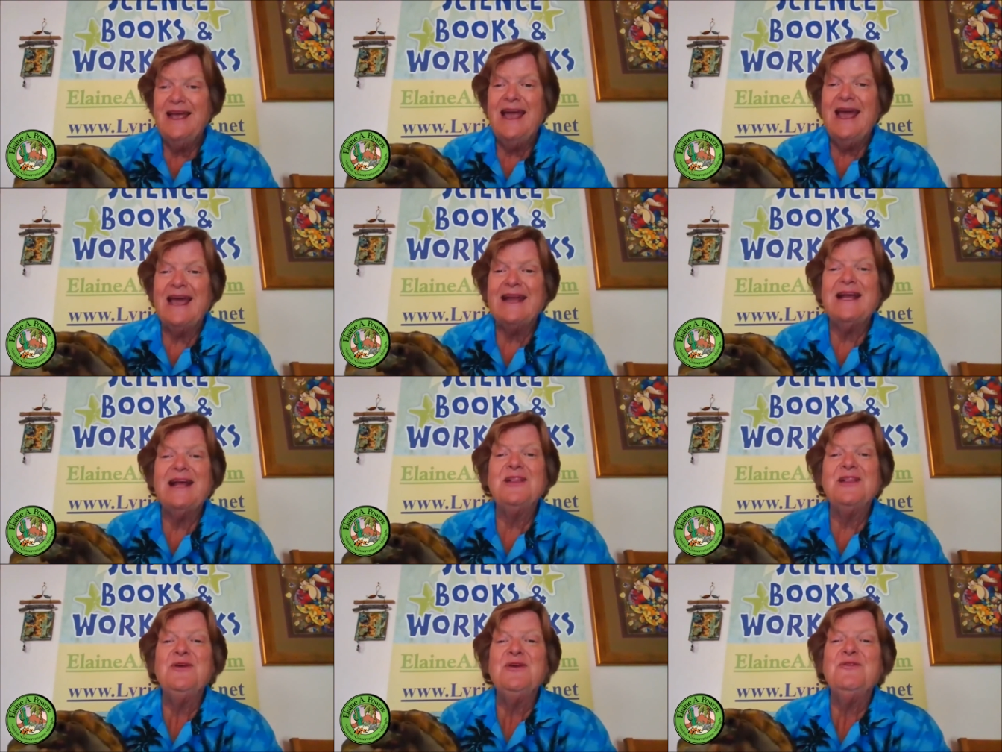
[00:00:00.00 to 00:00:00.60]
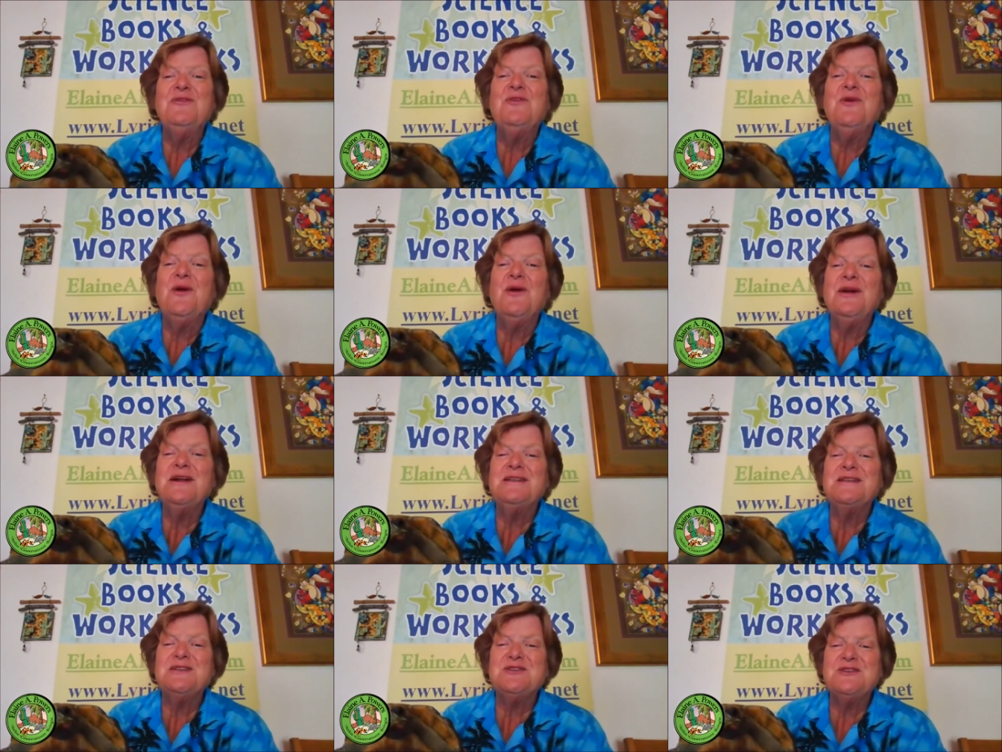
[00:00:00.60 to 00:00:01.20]
And I look
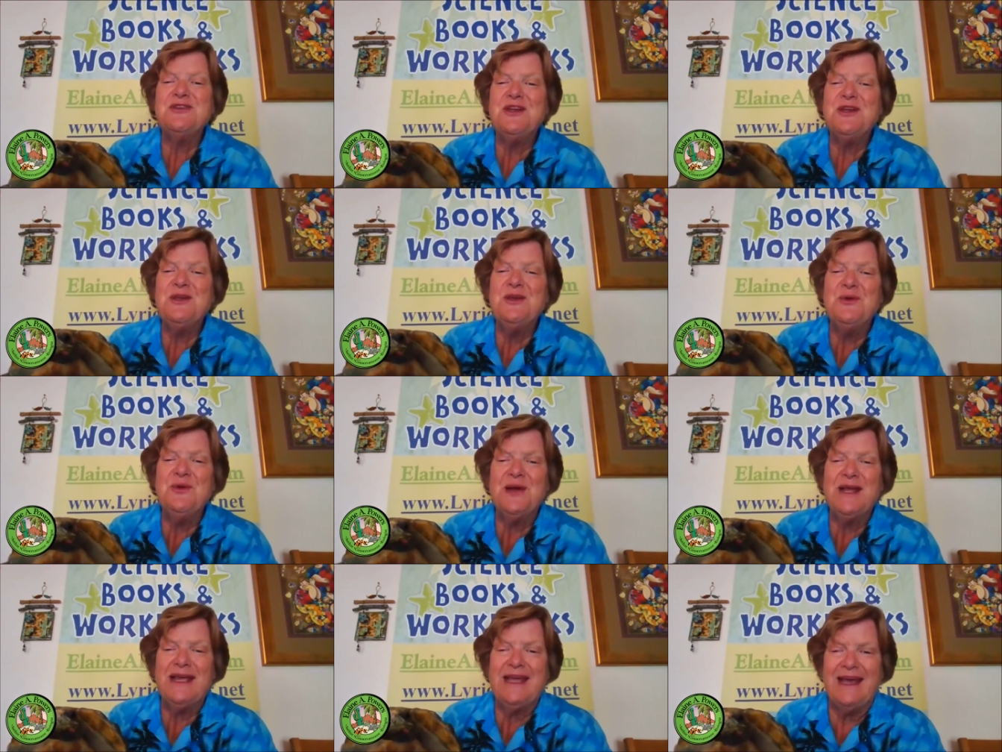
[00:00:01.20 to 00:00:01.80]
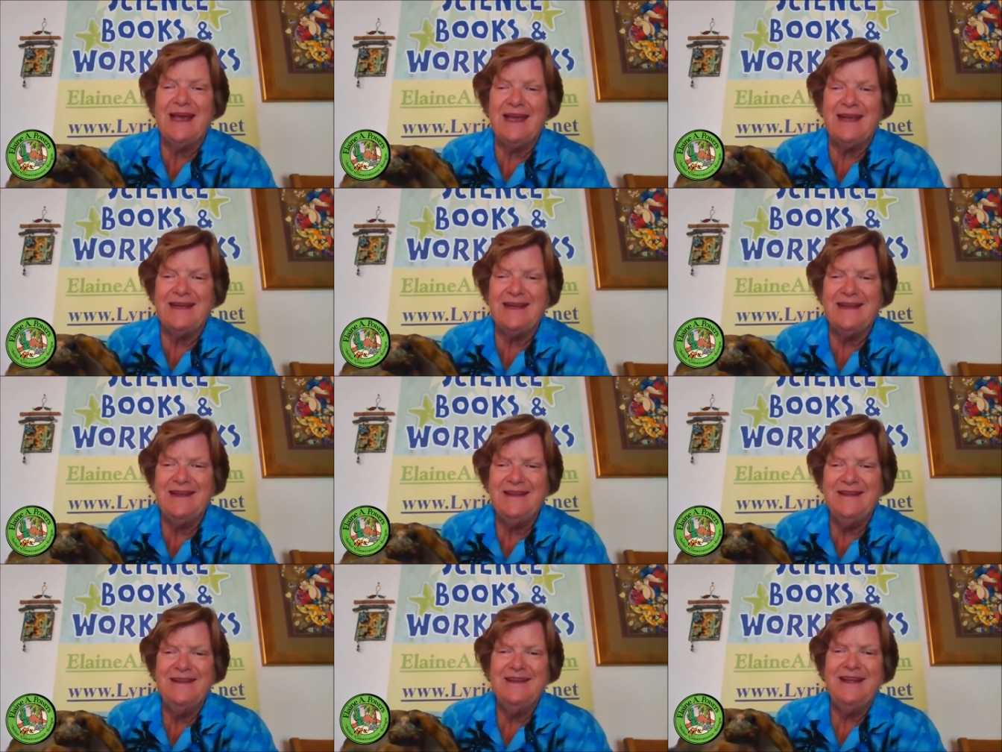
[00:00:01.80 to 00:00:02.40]
forward to seeing you again
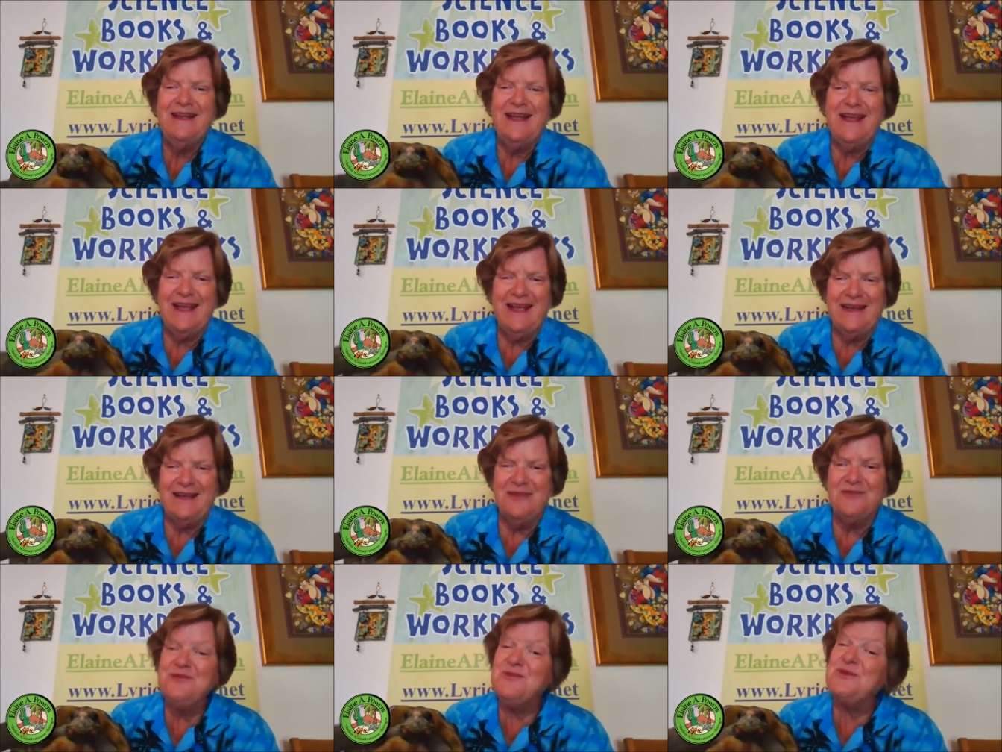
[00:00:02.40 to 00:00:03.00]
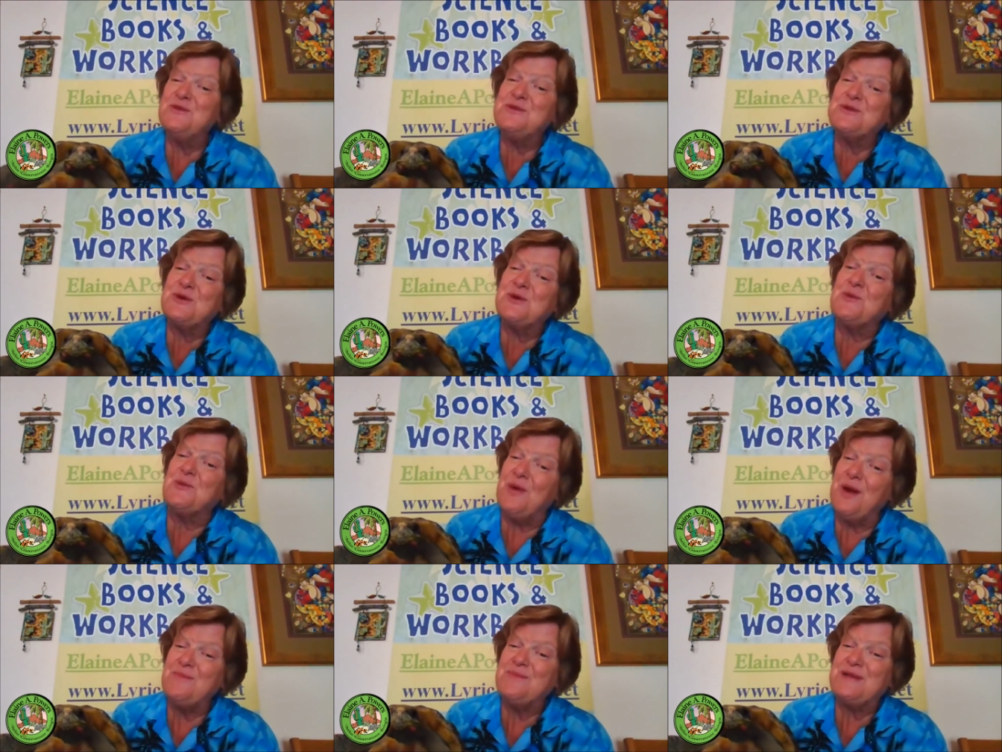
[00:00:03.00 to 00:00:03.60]
in a future
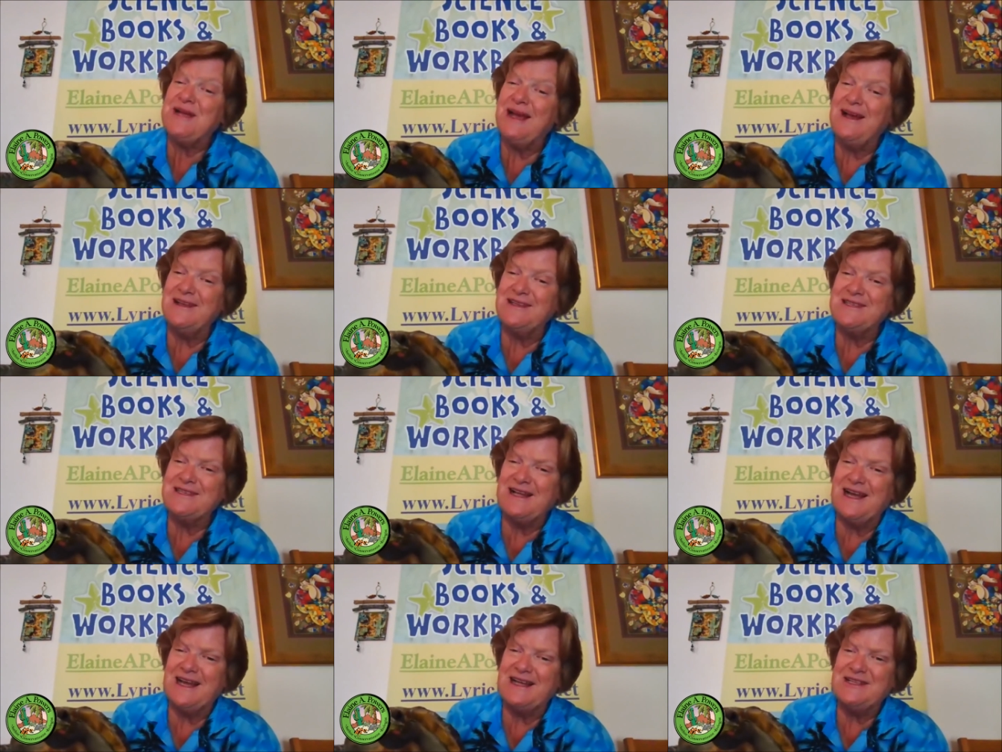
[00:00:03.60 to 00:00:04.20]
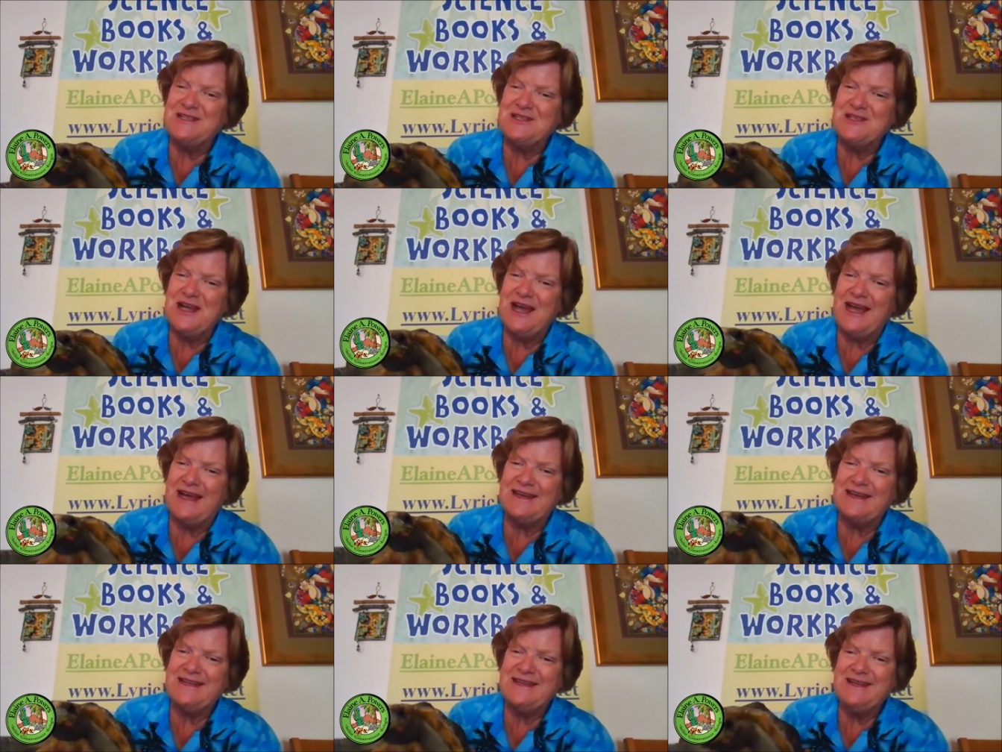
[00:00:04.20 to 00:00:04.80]
Reptile Side
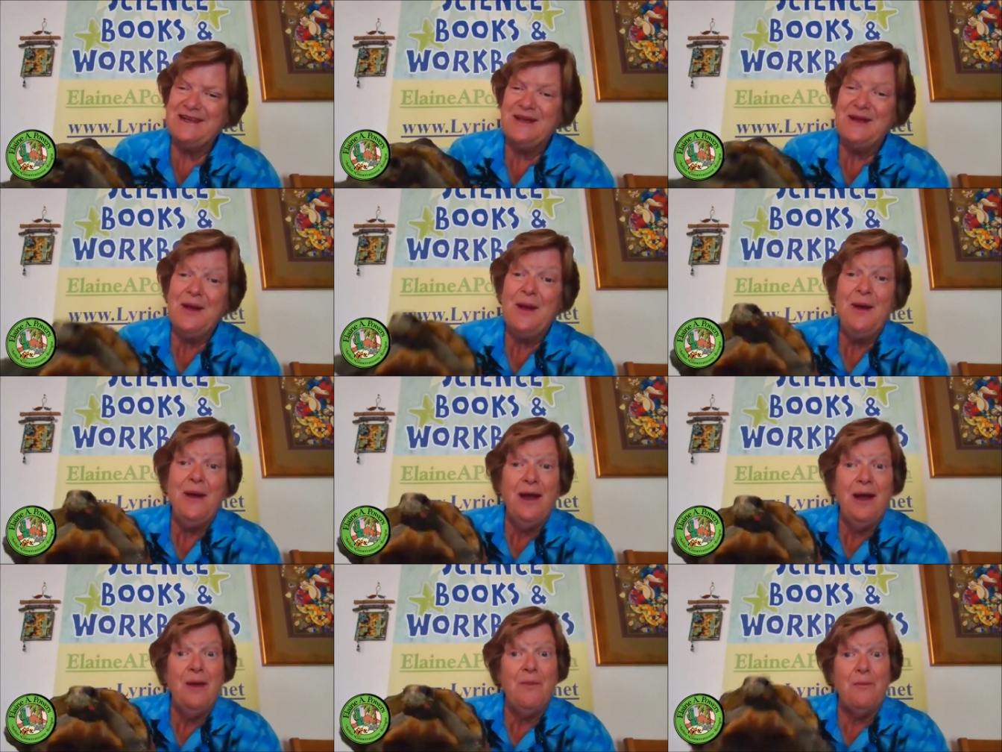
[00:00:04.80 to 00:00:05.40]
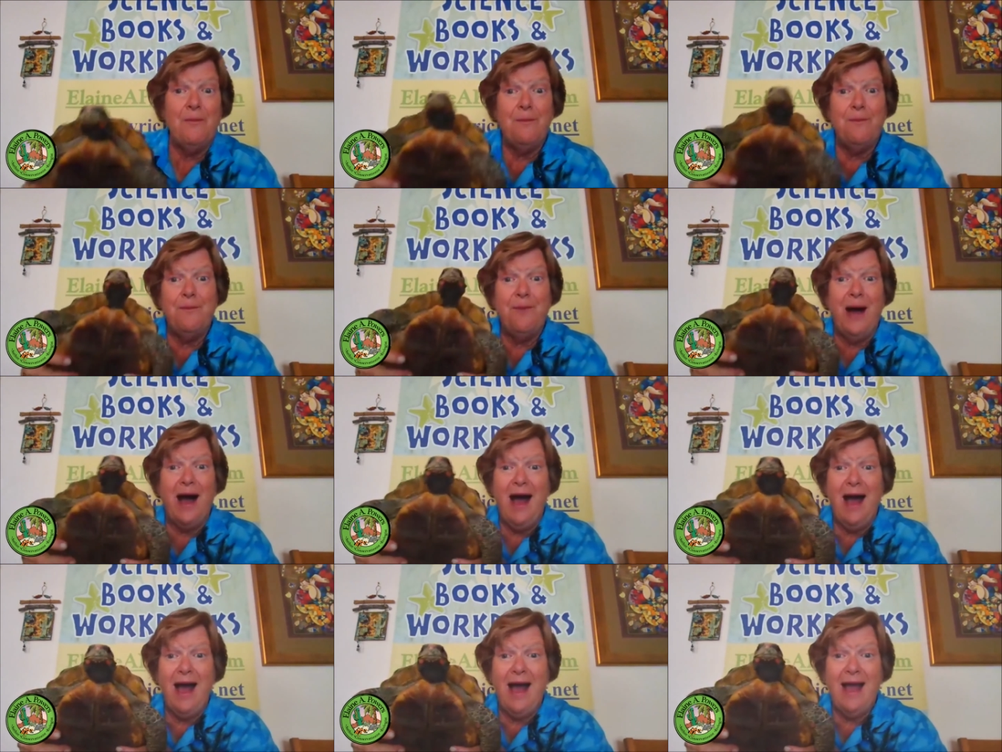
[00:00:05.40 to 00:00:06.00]
Chat.
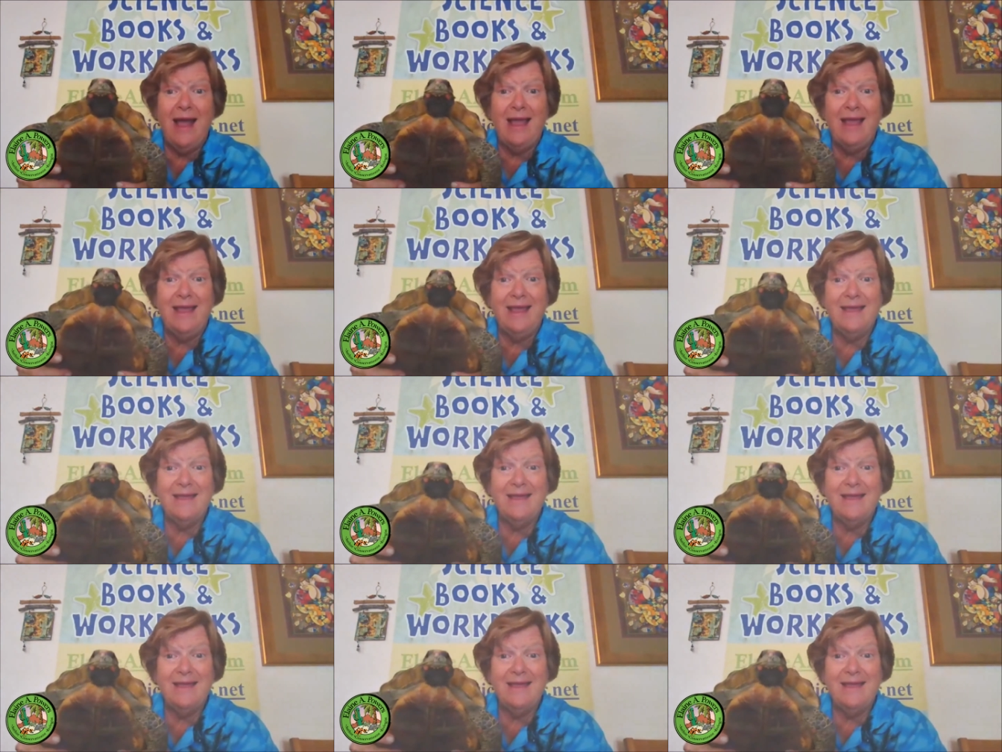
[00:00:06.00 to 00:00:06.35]
Bye.